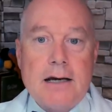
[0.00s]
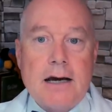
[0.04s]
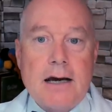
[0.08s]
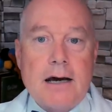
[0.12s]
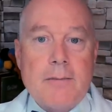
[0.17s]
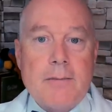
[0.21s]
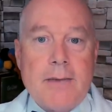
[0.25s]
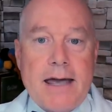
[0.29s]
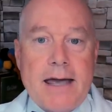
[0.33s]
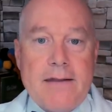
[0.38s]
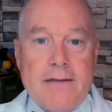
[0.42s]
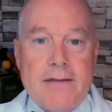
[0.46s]

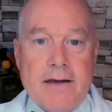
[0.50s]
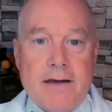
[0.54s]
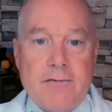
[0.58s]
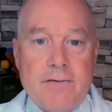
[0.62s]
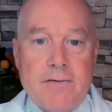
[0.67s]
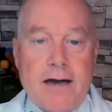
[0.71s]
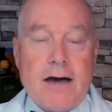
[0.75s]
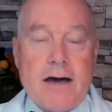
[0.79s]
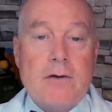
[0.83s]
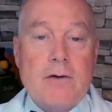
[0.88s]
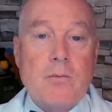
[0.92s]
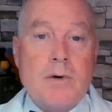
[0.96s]
Um, and they
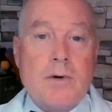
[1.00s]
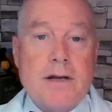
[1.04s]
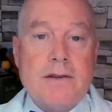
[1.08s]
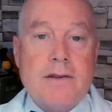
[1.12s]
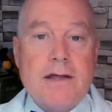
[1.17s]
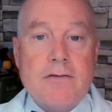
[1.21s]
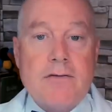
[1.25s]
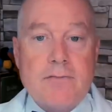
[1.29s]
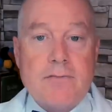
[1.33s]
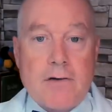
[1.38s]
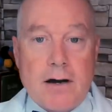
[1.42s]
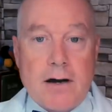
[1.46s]
found what did
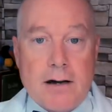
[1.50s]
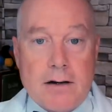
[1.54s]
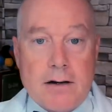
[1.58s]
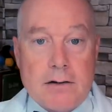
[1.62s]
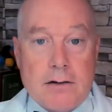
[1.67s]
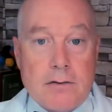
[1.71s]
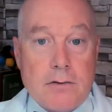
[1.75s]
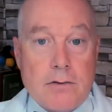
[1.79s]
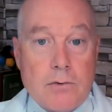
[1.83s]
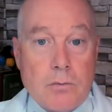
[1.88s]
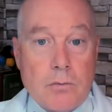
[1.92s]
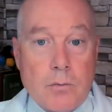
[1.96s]
they
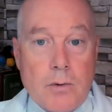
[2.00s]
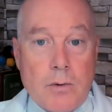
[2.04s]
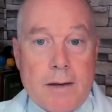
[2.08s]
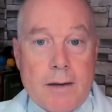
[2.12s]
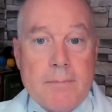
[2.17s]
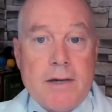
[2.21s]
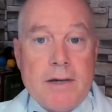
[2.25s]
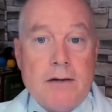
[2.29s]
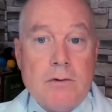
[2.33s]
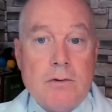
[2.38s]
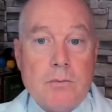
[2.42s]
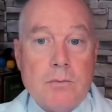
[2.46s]
find? The
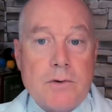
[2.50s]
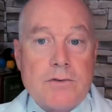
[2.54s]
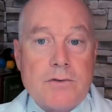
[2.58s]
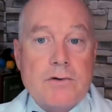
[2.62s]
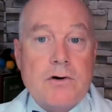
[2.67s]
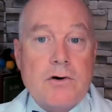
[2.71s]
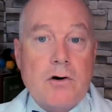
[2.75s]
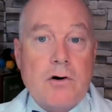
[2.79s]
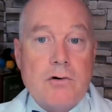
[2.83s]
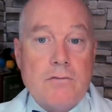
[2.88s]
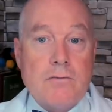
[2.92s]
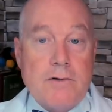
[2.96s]
women
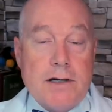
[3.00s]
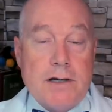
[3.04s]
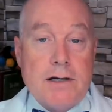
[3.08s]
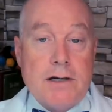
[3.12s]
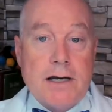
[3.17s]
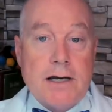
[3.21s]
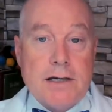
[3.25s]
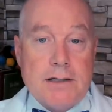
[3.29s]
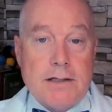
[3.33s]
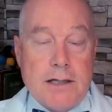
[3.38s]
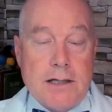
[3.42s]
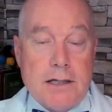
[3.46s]
with COVID
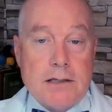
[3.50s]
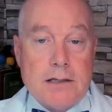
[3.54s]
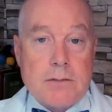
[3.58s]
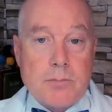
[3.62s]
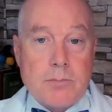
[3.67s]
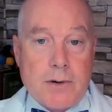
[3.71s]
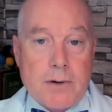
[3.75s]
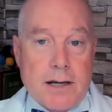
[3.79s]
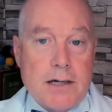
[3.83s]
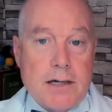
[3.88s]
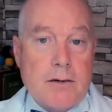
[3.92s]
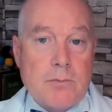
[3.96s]
19, the
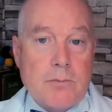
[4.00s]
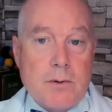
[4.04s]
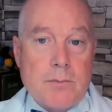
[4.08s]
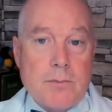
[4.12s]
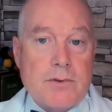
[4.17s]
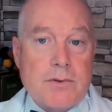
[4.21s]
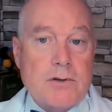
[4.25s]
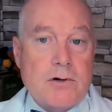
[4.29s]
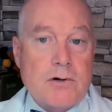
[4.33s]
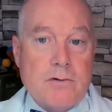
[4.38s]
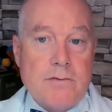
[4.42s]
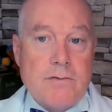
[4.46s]
pregnant women
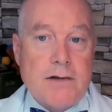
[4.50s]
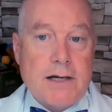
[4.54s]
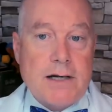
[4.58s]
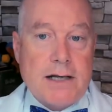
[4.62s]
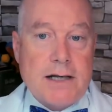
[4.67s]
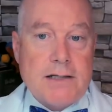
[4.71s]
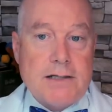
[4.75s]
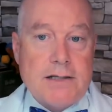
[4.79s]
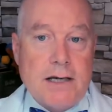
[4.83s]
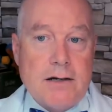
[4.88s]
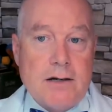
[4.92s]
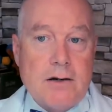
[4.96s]
with COVID
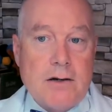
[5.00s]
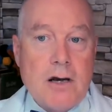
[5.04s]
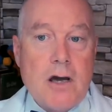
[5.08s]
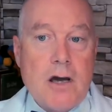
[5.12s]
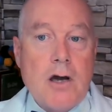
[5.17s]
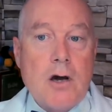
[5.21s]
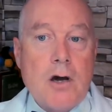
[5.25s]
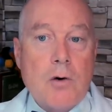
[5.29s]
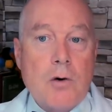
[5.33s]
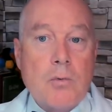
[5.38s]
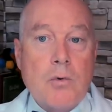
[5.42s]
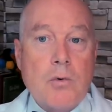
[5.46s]
19,
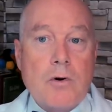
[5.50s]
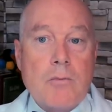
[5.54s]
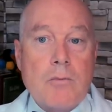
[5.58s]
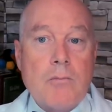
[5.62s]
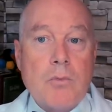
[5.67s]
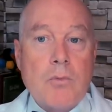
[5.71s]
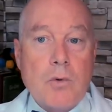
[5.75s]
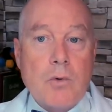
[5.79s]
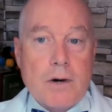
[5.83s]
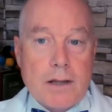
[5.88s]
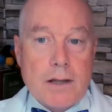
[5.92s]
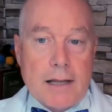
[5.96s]
were
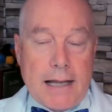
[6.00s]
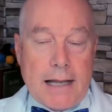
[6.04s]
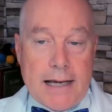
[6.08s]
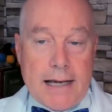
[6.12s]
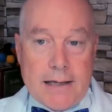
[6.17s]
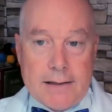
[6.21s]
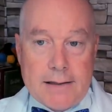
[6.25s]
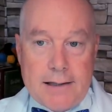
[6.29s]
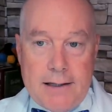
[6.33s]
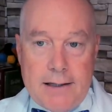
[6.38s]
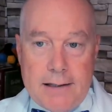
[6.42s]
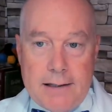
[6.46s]
more
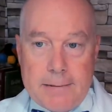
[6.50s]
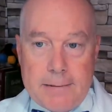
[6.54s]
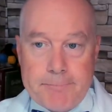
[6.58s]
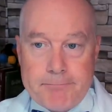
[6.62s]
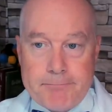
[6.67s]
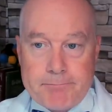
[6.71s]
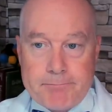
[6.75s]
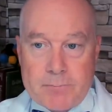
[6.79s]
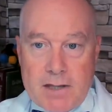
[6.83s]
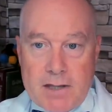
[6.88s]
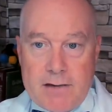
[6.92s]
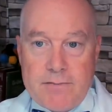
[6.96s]
likely,
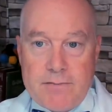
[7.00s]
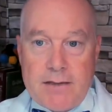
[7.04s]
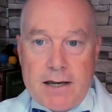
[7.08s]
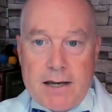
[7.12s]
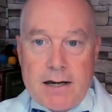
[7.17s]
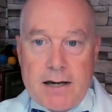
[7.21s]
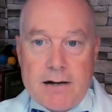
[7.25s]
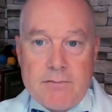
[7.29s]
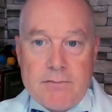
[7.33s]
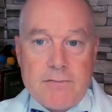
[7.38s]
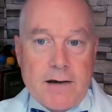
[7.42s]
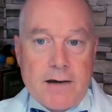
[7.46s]
if they
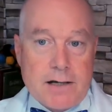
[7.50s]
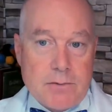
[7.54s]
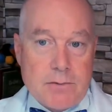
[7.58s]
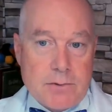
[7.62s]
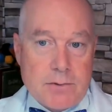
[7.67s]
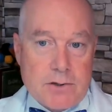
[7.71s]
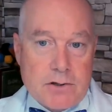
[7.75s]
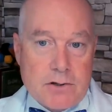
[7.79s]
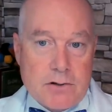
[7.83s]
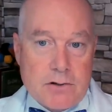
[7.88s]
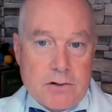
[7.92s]
got infected with